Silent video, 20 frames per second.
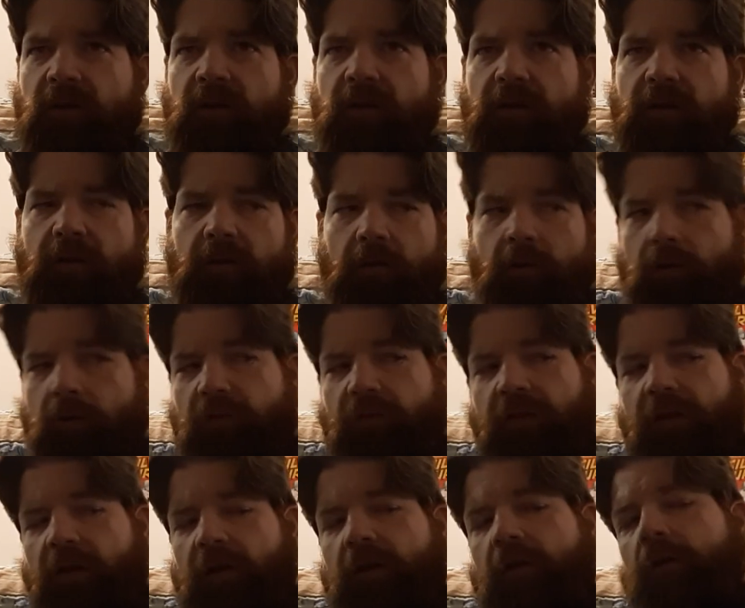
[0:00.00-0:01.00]
he looks
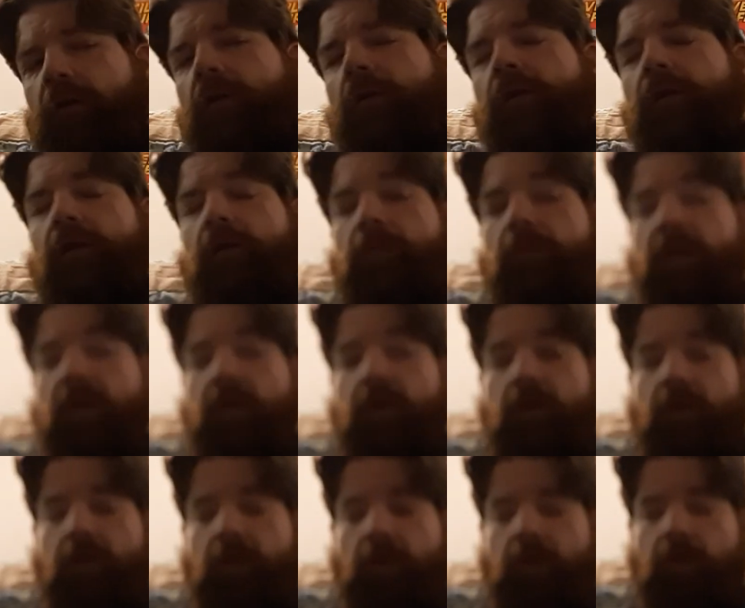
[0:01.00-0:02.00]
at her like,
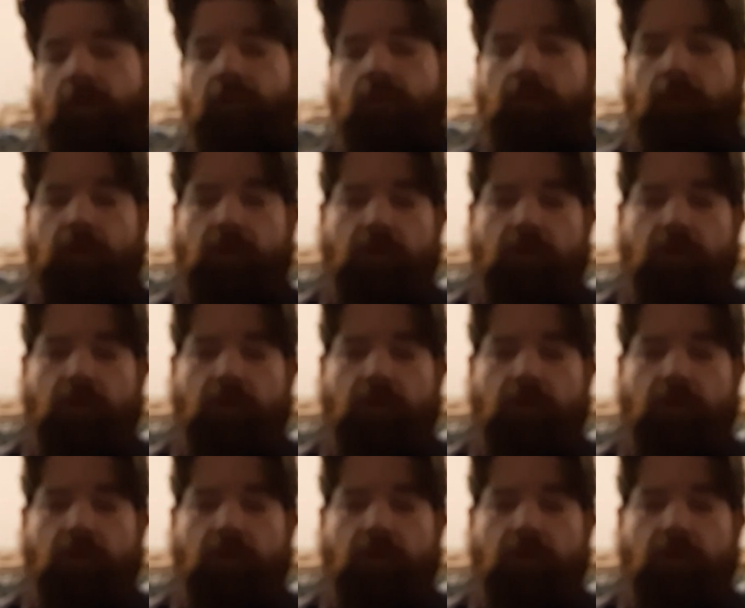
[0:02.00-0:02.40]
hey, or